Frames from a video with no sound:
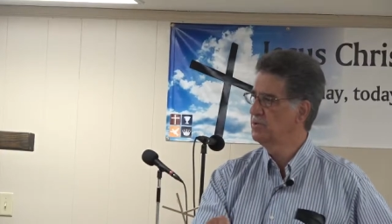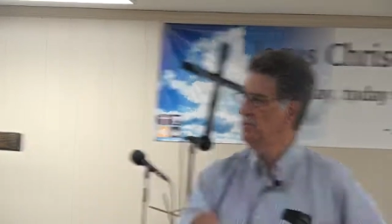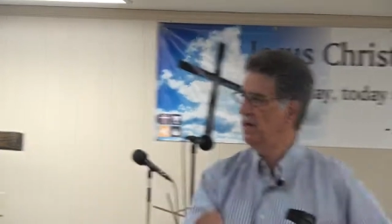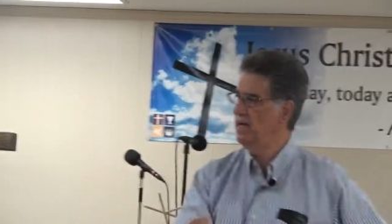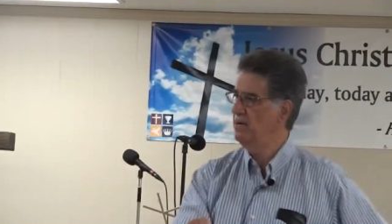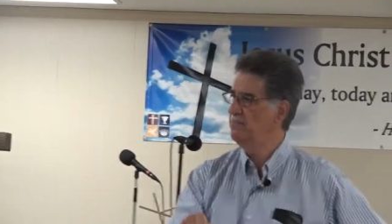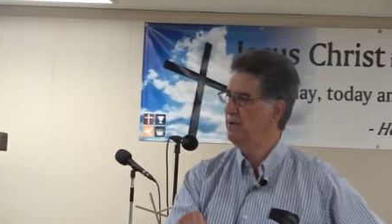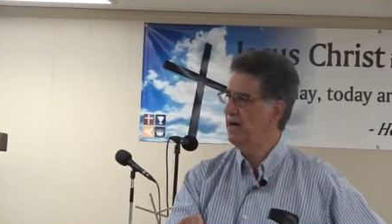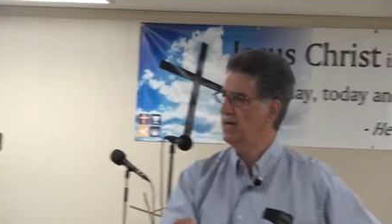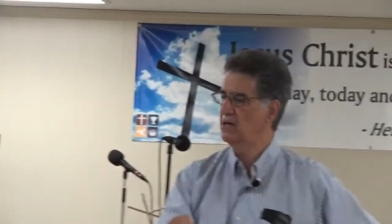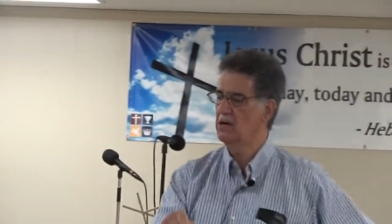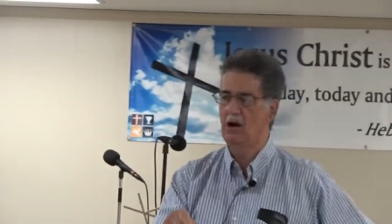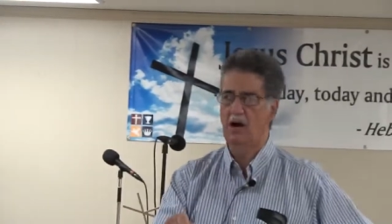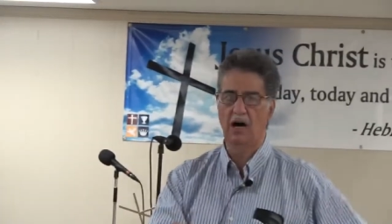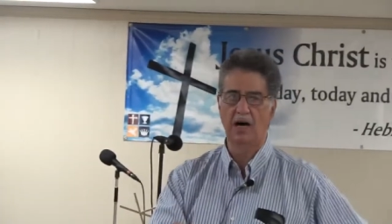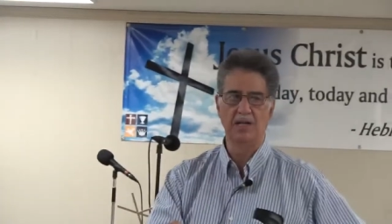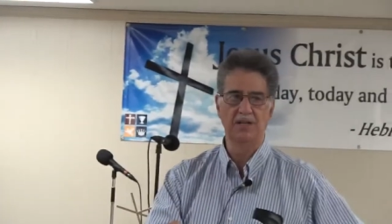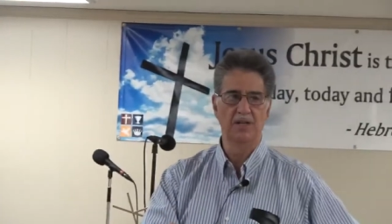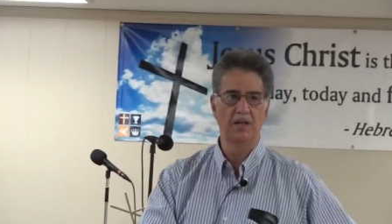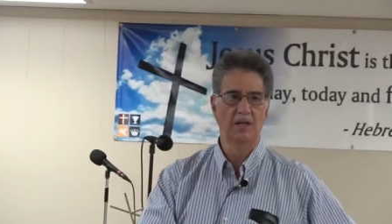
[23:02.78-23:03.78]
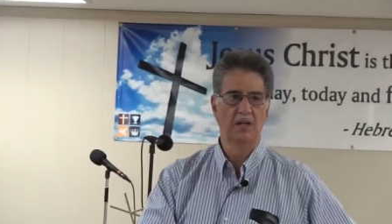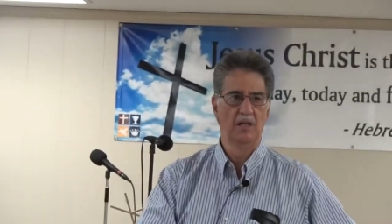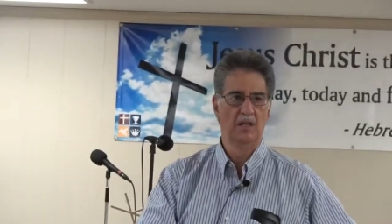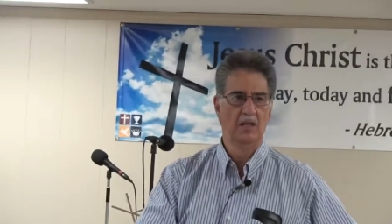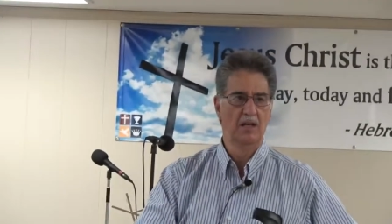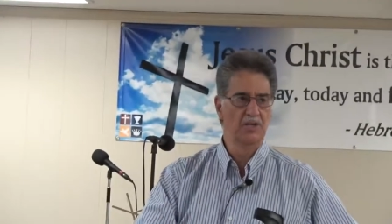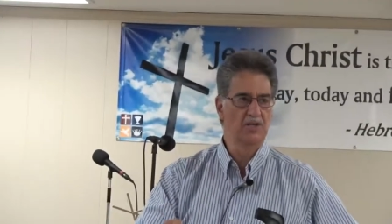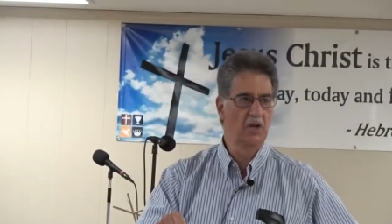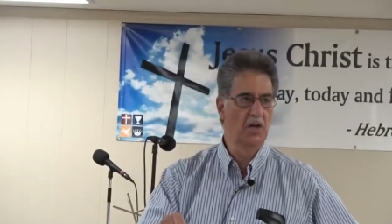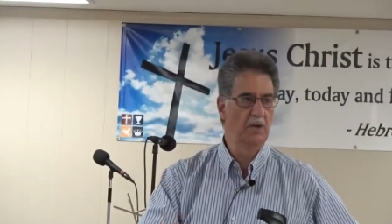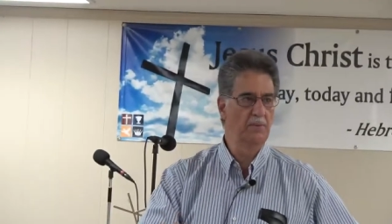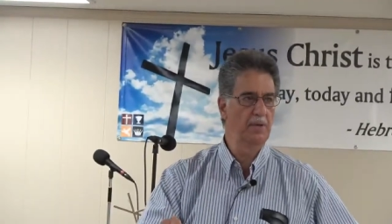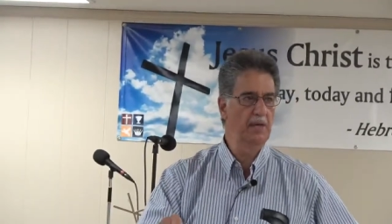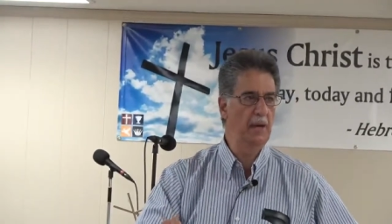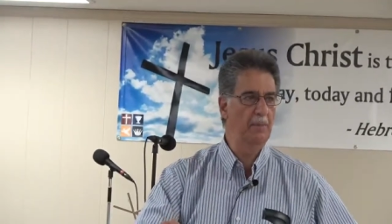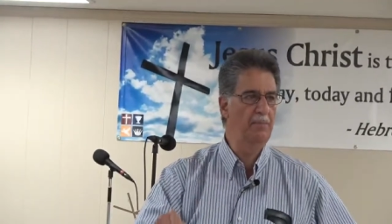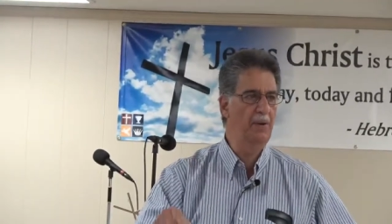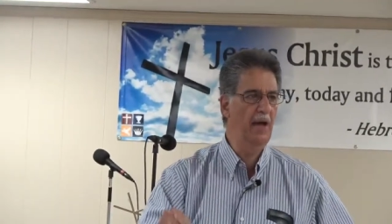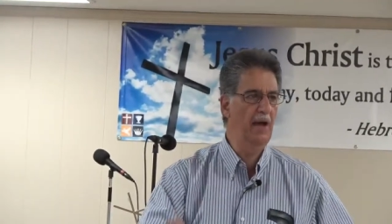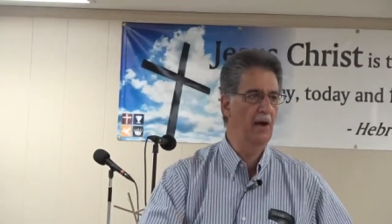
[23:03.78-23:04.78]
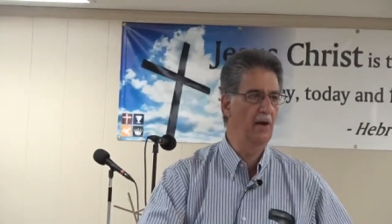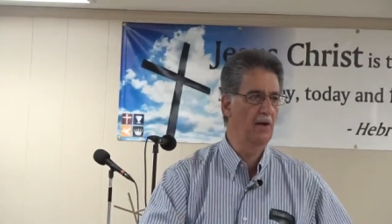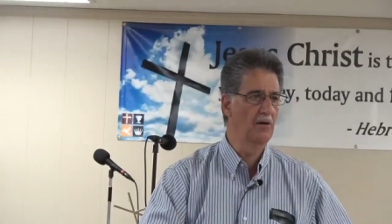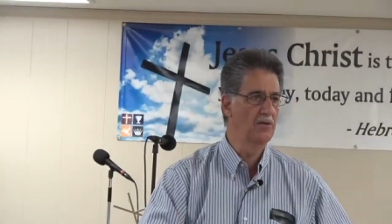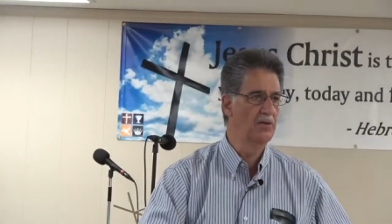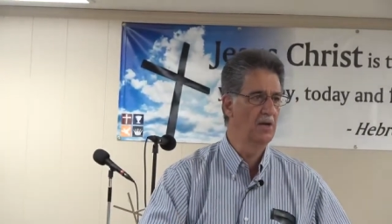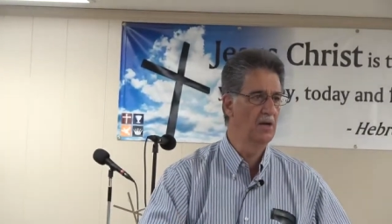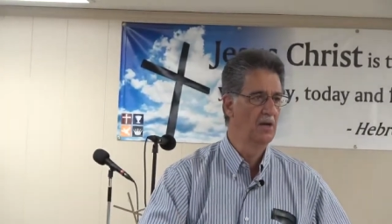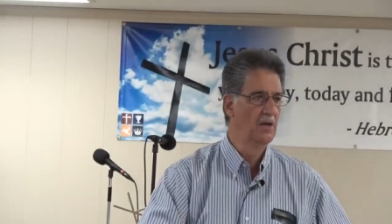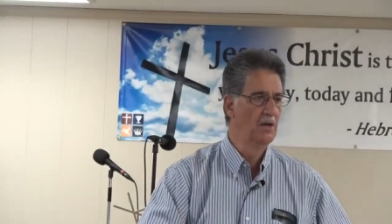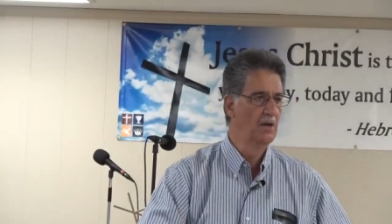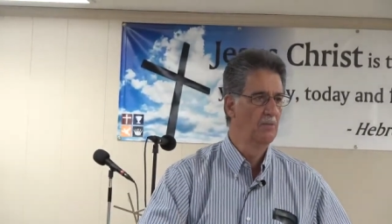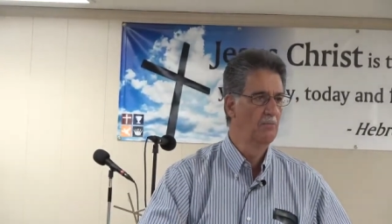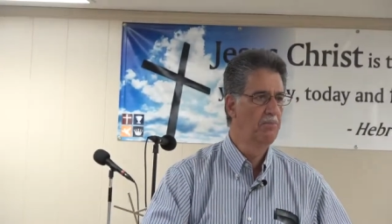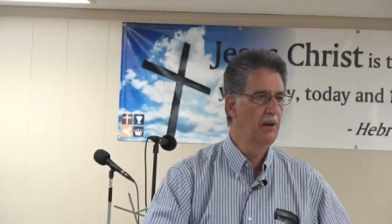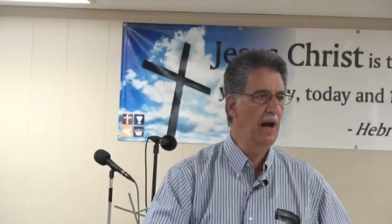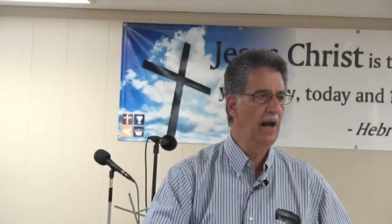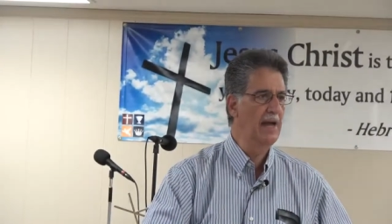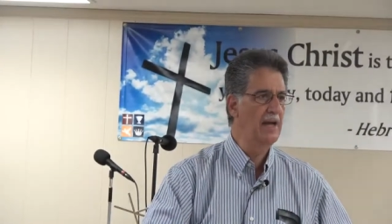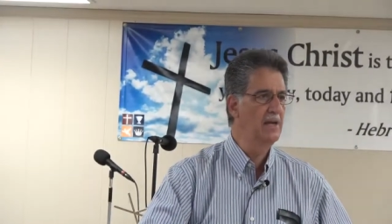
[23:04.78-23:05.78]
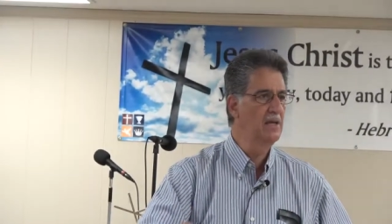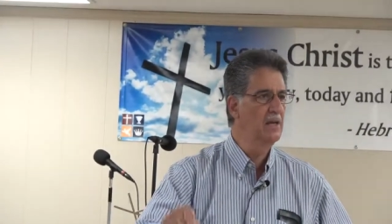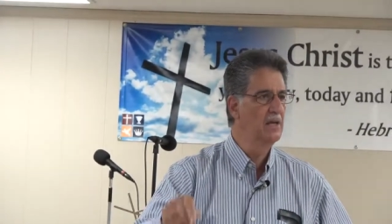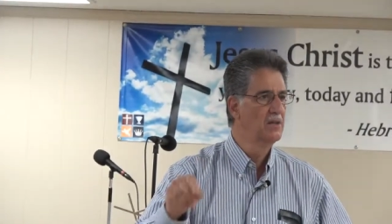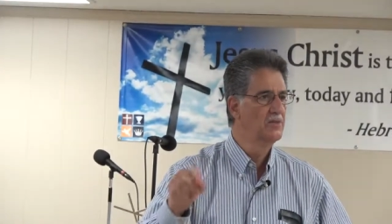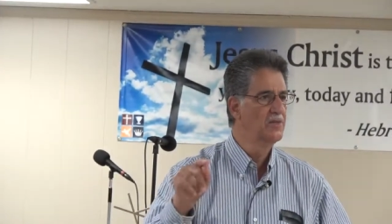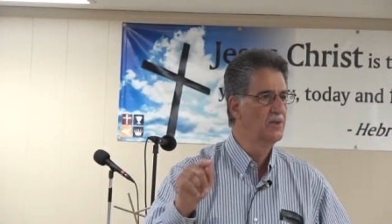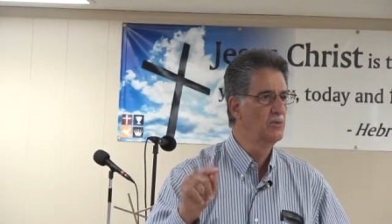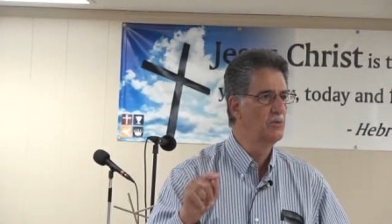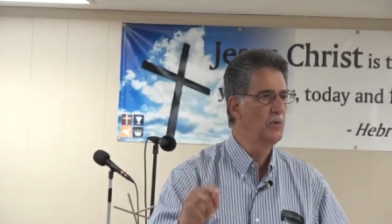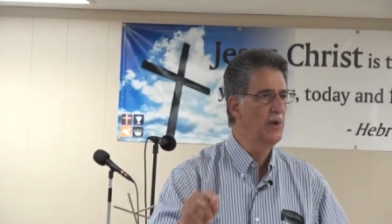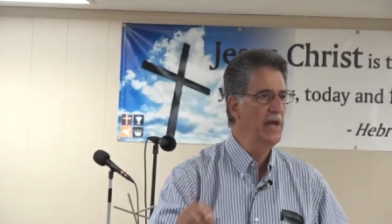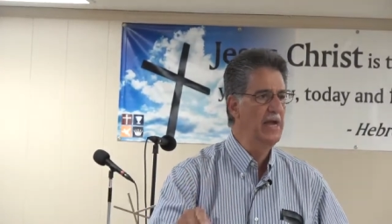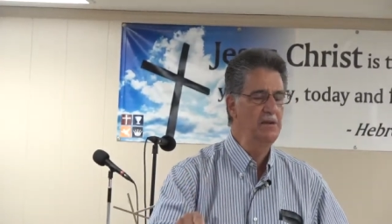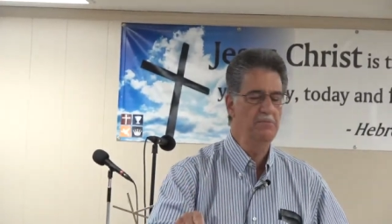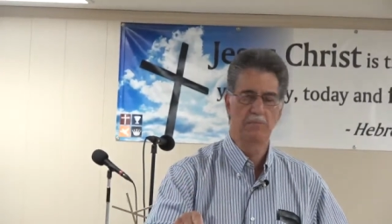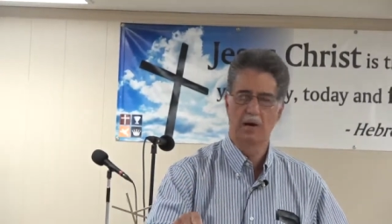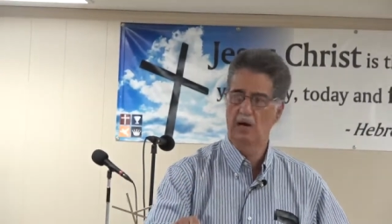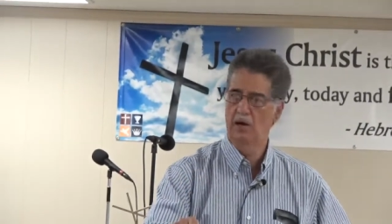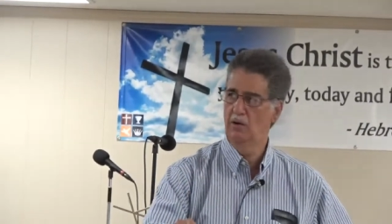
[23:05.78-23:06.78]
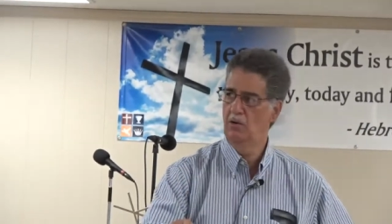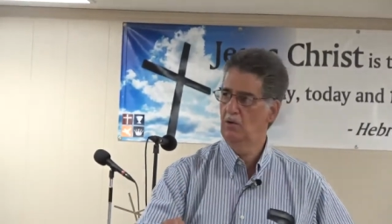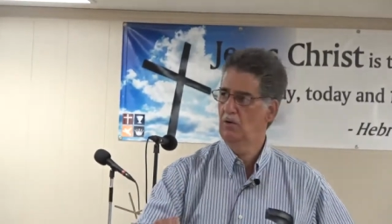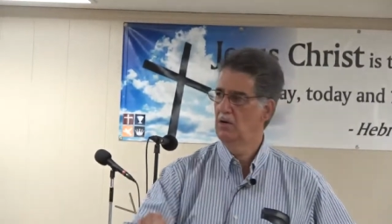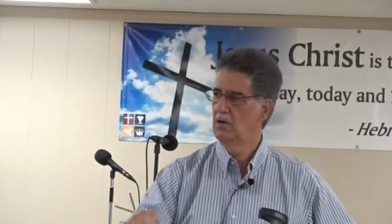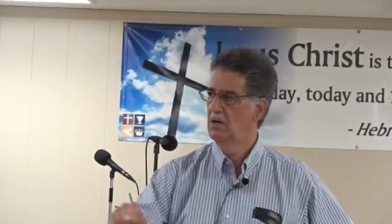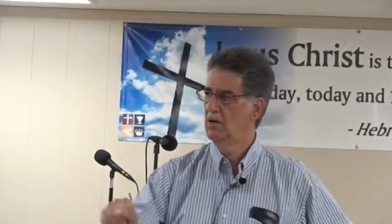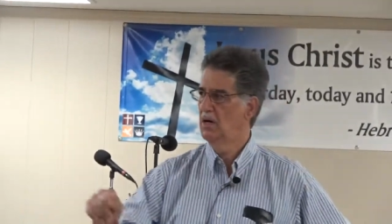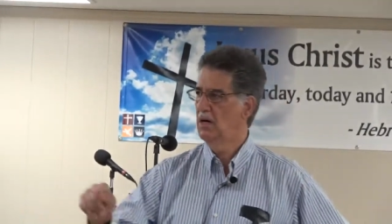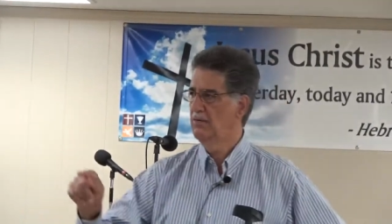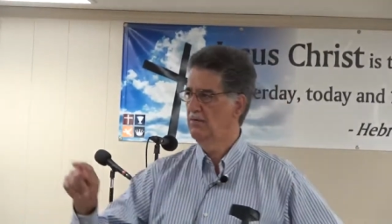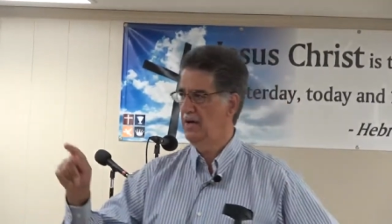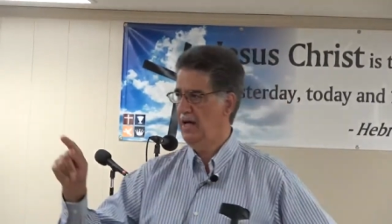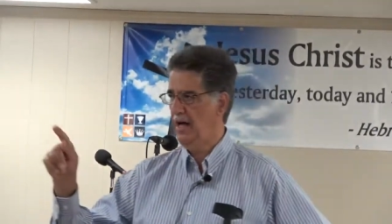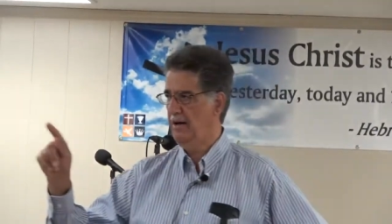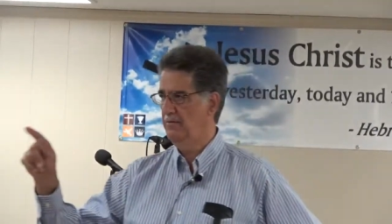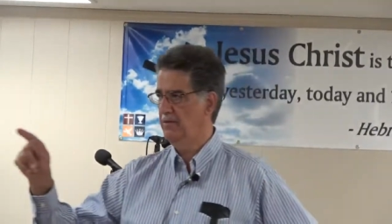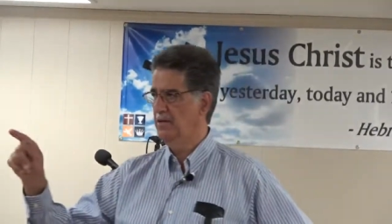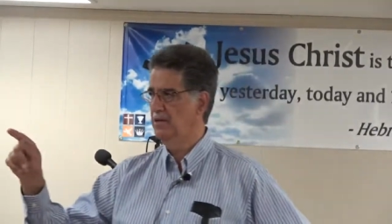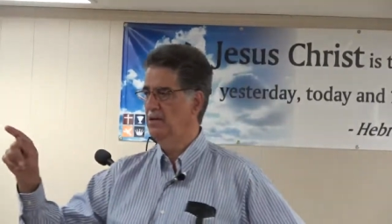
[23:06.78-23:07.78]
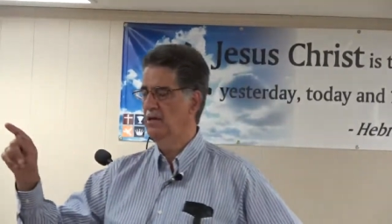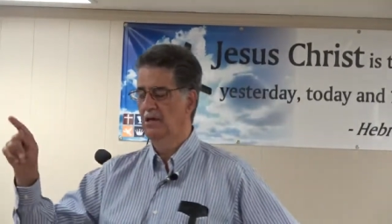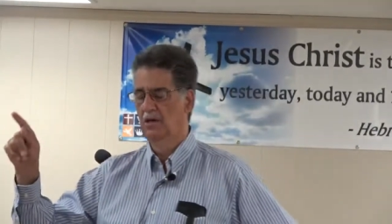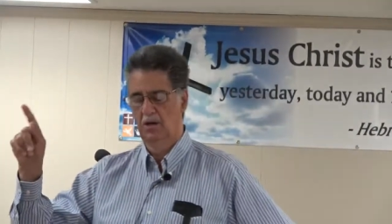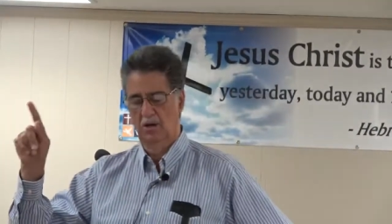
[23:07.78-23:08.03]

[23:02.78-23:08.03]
made by God is going to be upheld by the rainbow of heaven,